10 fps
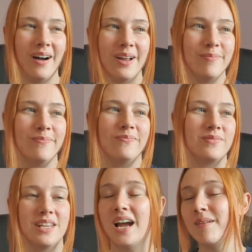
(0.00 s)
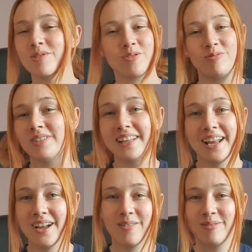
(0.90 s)
I'm just
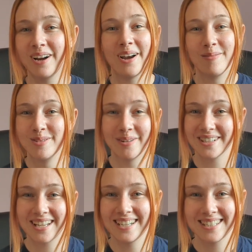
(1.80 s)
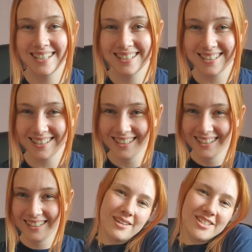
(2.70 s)
really here for it, and I'm so excited.
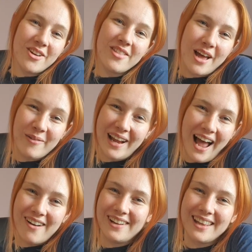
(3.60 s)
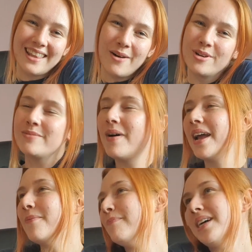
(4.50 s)
So there we have it. That was
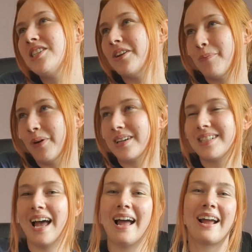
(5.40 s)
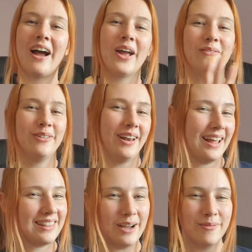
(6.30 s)
my mid-year book tag. I feel
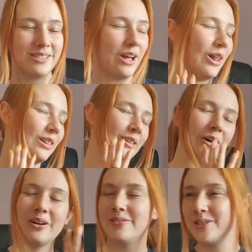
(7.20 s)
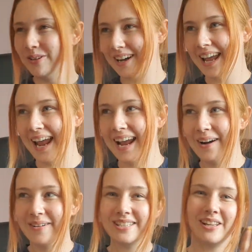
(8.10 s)
like that was a lot of talking.
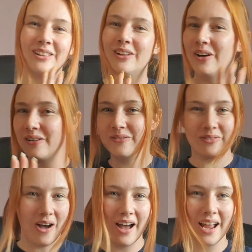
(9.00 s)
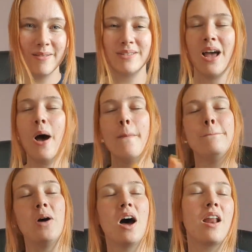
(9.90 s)
It was a lot of vibes.
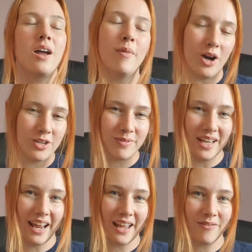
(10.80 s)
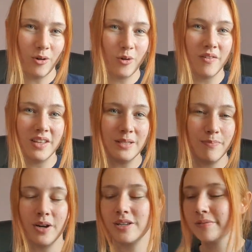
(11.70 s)
But I'm 100% here for all of these
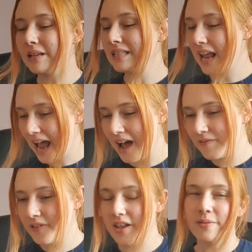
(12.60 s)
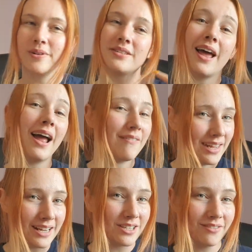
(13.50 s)
books, the ones that I have read, the ones that I have
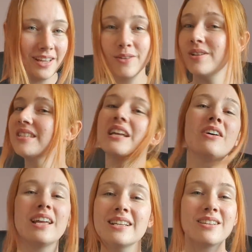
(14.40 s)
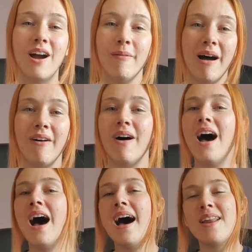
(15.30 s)
yet to read, the ones that are yet to come out.
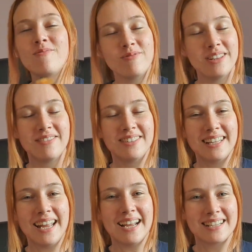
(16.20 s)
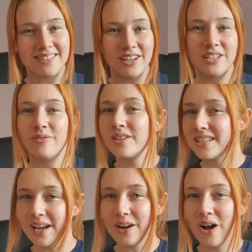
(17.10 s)
And I'm really, really excited for the
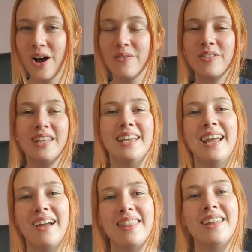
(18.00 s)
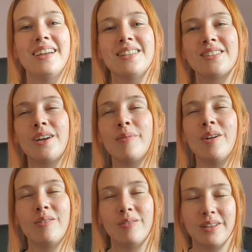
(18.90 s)
second half of the year. I think it's going to
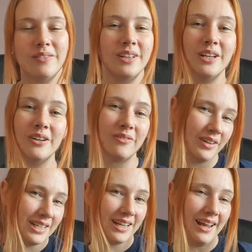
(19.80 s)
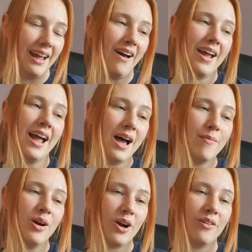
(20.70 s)
be a really, really good reading year. I
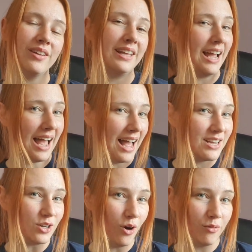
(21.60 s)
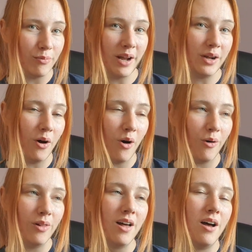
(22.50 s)
am currently ahead of my
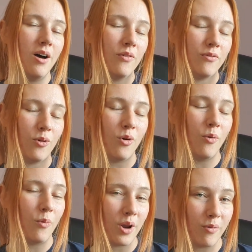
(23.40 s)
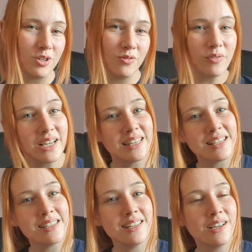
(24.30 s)
goal for what I want to read
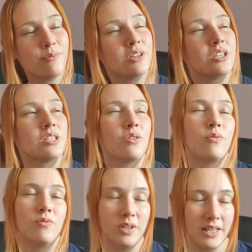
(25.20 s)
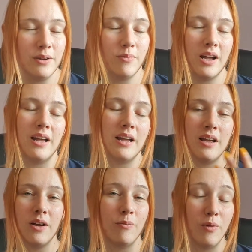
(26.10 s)
this year, which is really where
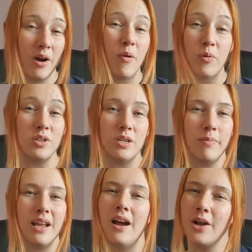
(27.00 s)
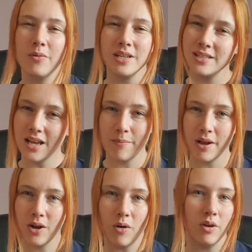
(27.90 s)
I want to be. I always set
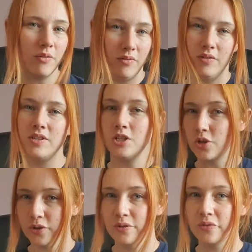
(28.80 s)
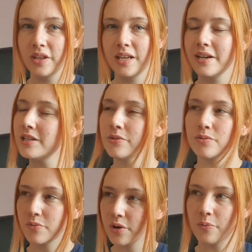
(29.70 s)
my goal at 52 for the year, so
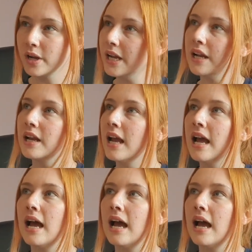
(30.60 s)
it's one a week.